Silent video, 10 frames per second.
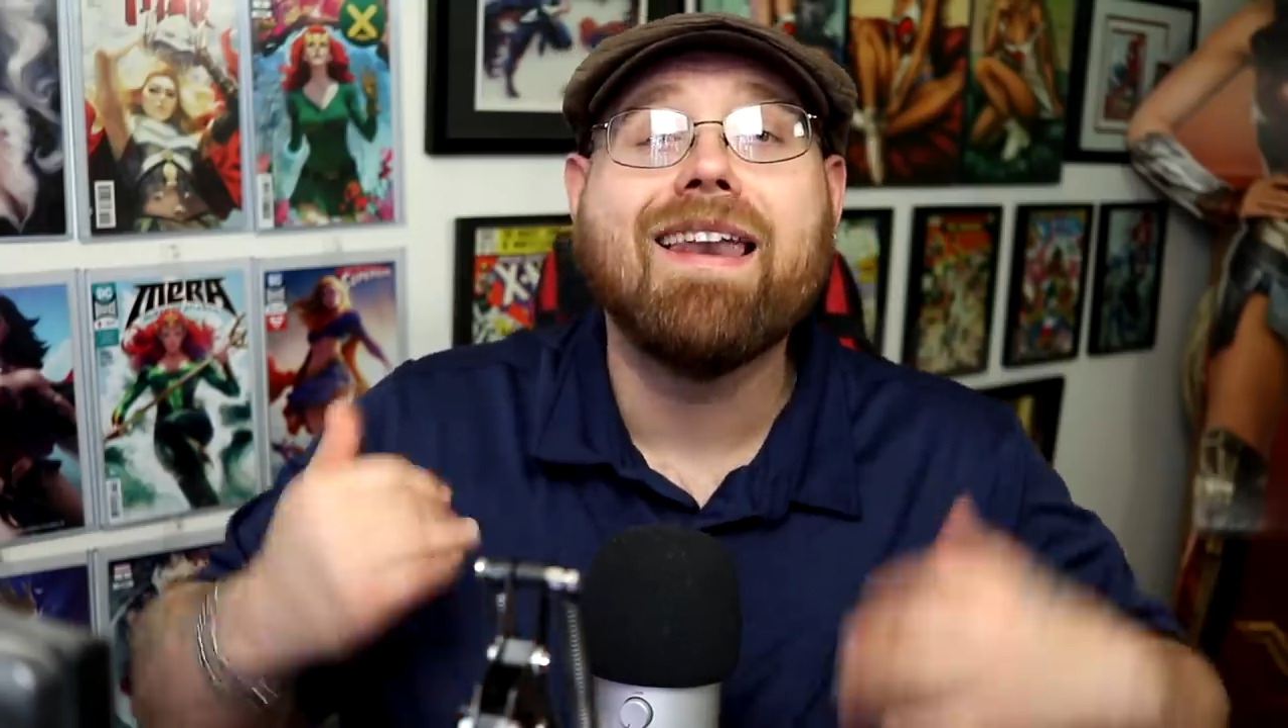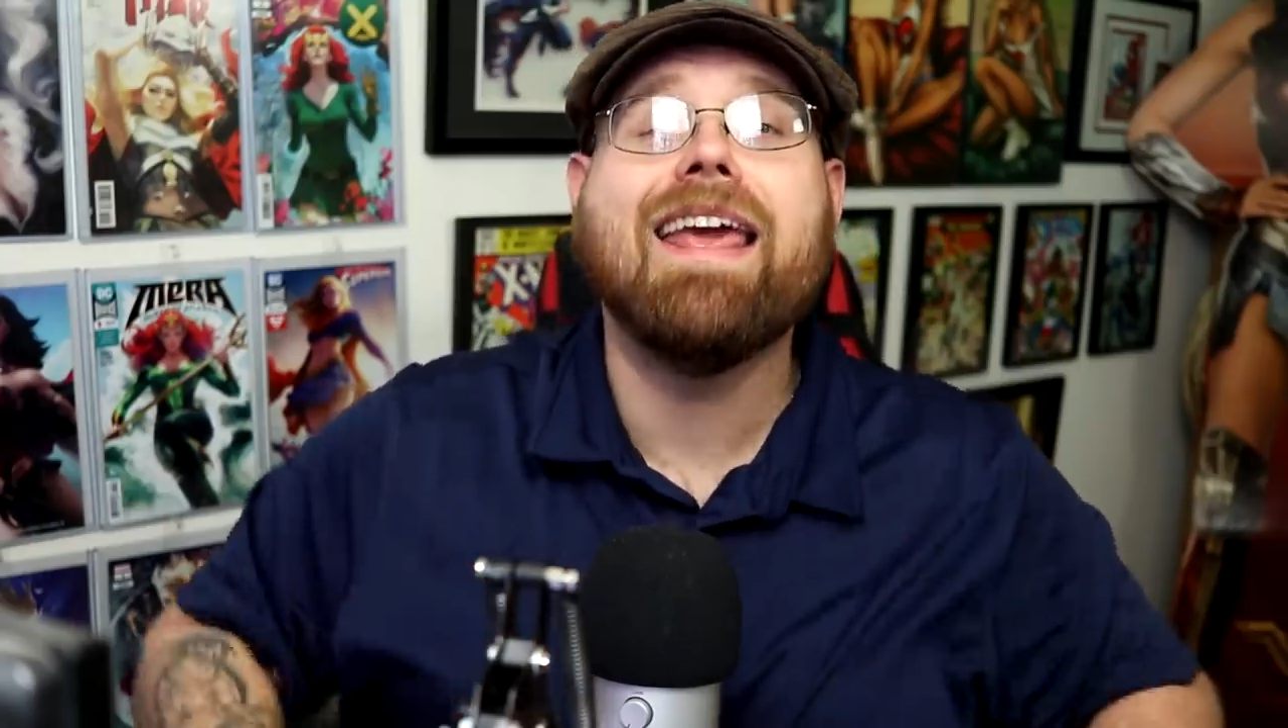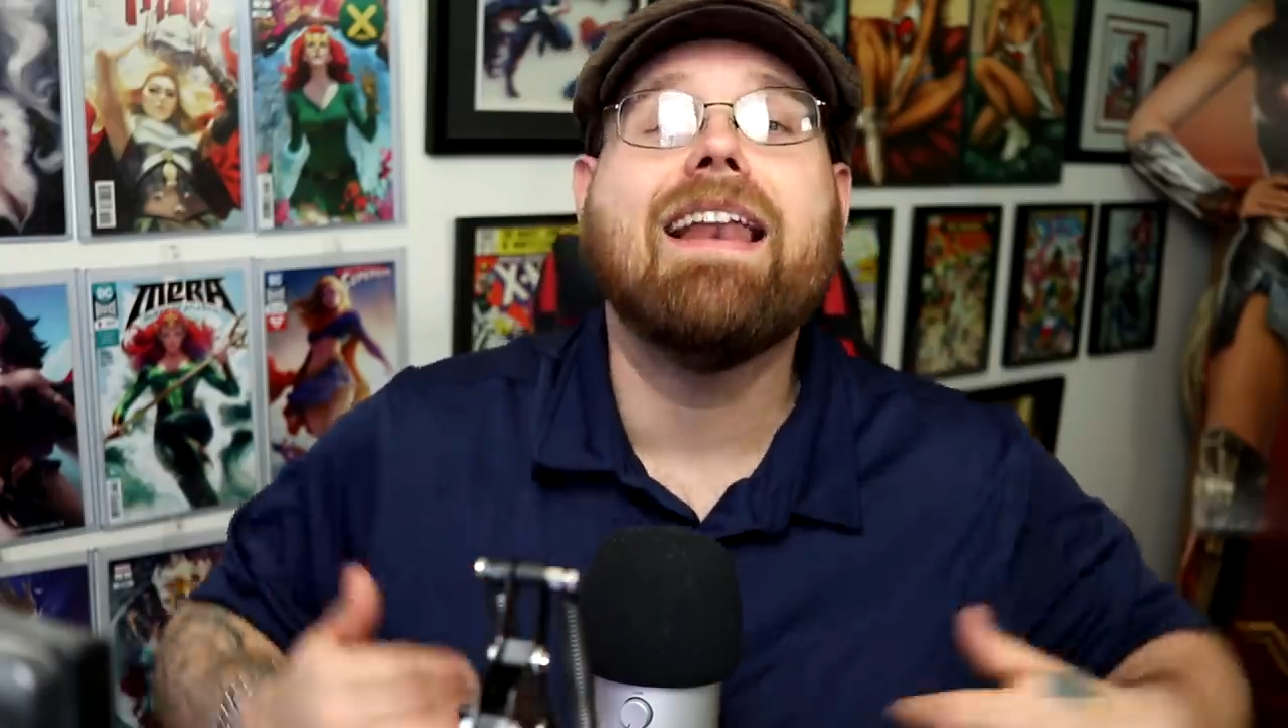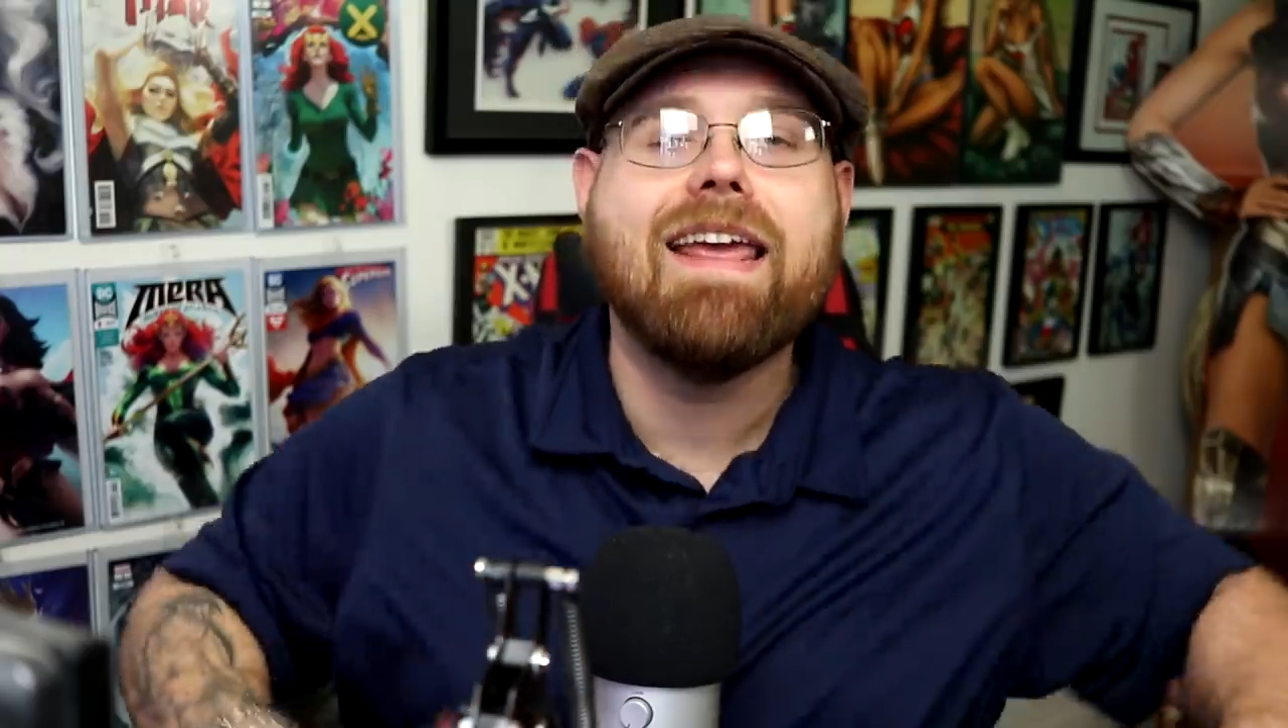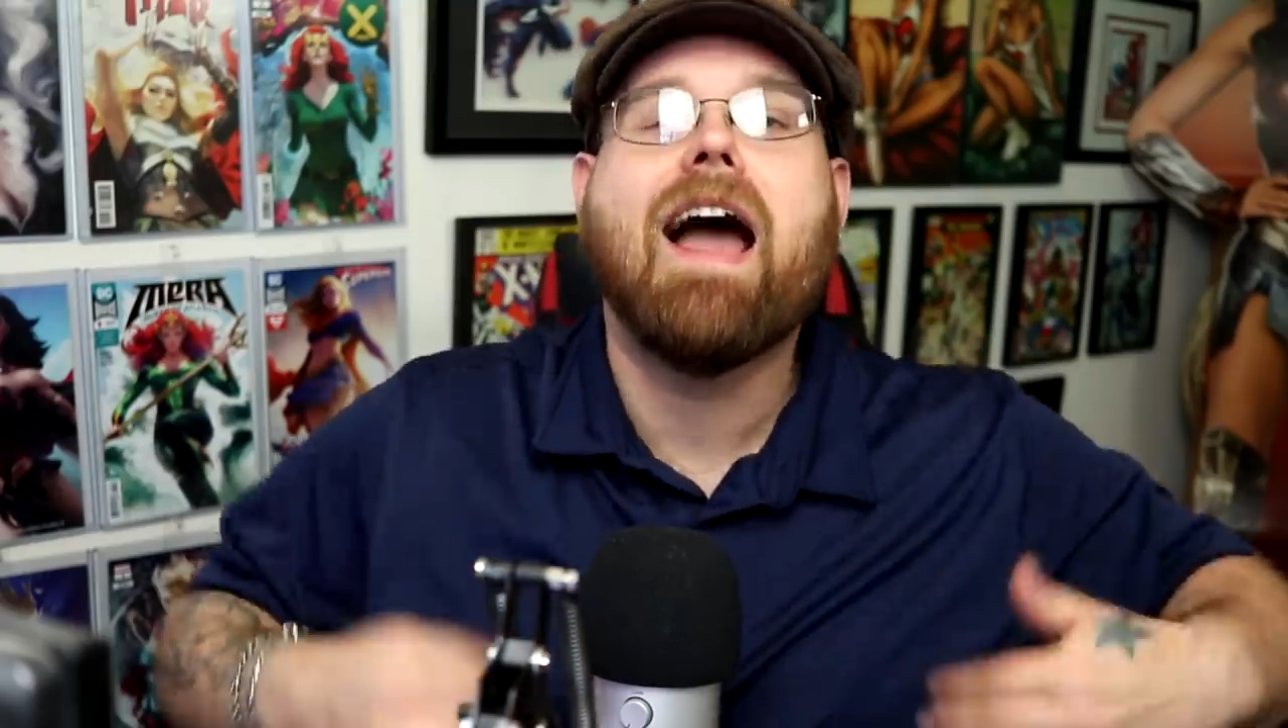
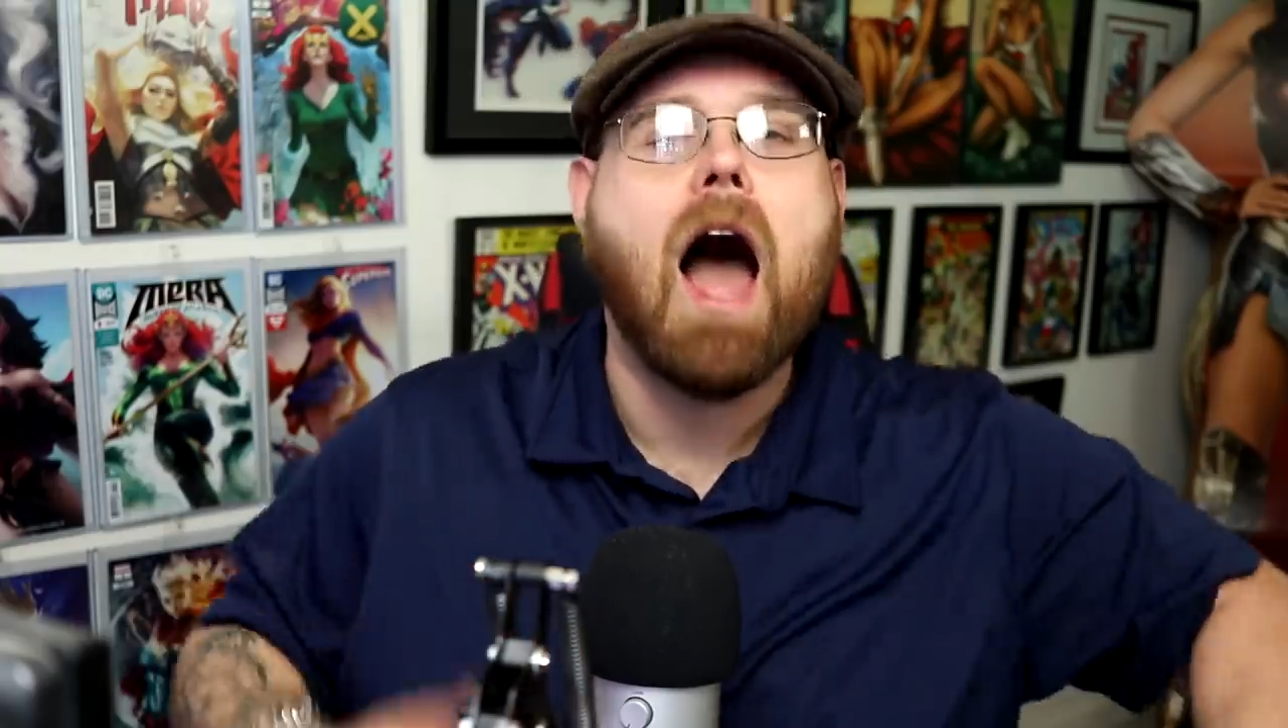legally